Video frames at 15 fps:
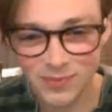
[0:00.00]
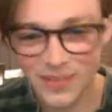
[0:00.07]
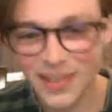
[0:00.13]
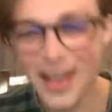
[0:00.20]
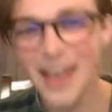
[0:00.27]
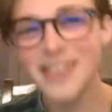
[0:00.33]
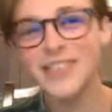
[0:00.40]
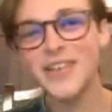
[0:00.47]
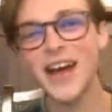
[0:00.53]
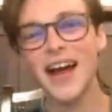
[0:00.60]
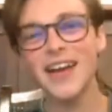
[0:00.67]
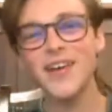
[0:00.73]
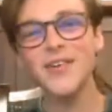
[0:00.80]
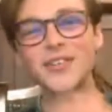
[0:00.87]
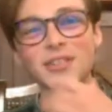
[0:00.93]
I
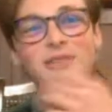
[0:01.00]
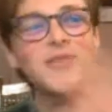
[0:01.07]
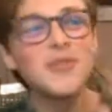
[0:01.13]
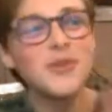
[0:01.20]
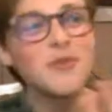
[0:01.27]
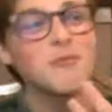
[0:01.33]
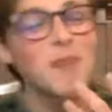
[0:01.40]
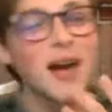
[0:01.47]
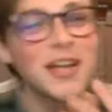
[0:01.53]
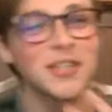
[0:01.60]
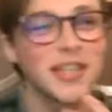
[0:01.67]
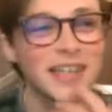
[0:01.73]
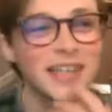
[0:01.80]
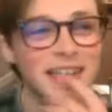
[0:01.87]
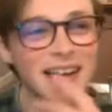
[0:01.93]
don't do too
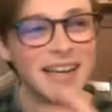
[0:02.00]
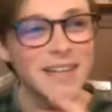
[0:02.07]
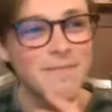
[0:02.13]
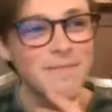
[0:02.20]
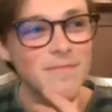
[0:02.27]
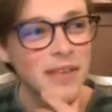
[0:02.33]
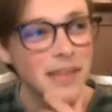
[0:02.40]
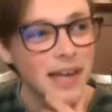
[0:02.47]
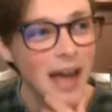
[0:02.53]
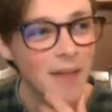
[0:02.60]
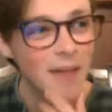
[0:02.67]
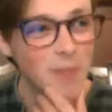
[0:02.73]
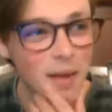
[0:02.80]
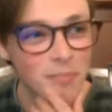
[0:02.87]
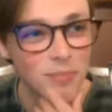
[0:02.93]
much. Like
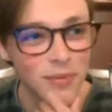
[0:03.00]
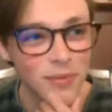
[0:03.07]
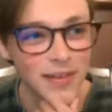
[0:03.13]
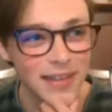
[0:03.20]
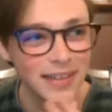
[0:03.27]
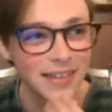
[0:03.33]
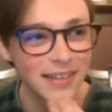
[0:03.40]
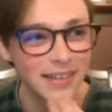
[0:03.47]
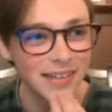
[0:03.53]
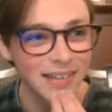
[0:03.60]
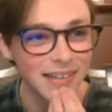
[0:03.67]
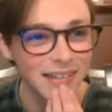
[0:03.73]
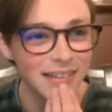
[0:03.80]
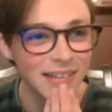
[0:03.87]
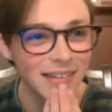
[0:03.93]
I'm pretty
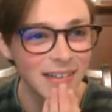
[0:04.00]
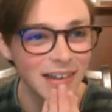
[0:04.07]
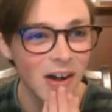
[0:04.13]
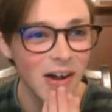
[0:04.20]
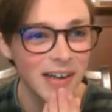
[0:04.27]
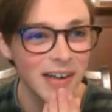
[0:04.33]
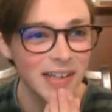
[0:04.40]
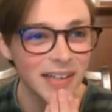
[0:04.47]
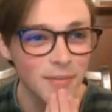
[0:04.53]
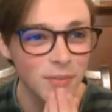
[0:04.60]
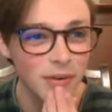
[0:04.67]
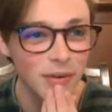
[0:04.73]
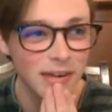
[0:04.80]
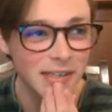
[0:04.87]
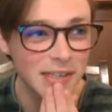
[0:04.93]

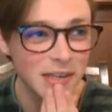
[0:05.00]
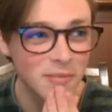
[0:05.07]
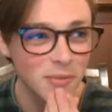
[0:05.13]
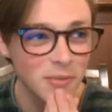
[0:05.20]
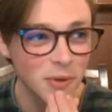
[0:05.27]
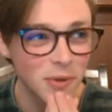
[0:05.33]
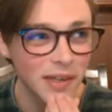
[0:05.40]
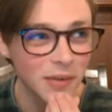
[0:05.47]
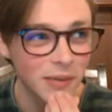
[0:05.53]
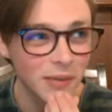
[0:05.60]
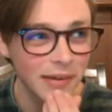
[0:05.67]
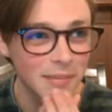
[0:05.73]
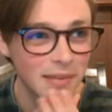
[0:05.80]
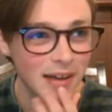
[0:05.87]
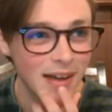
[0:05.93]
simple. Like
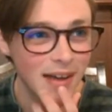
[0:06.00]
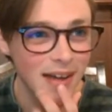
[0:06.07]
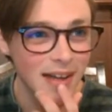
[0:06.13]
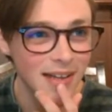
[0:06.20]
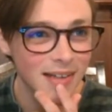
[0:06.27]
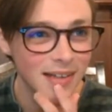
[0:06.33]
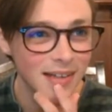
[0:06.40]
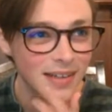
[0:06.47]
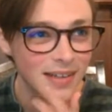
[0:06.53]
when I'm not